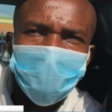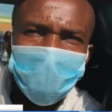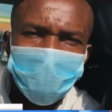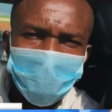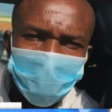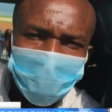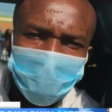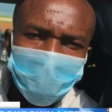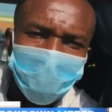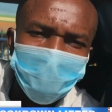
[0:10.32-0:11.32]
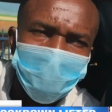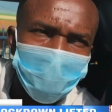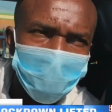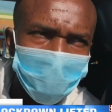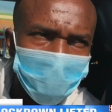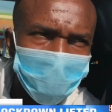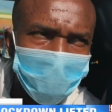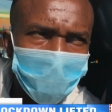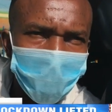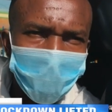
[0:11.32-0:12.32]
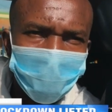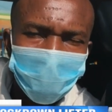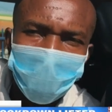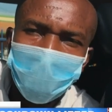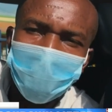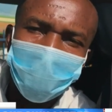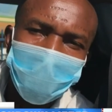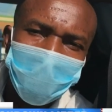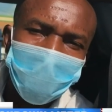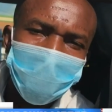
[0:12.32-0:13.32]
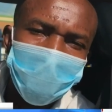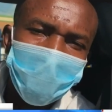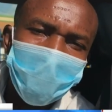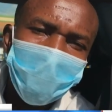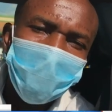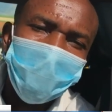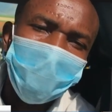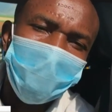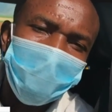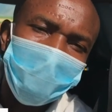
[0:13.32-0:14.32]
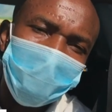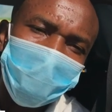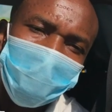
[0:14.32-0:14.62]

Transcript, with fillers: We are happy because we were at home for a very long time and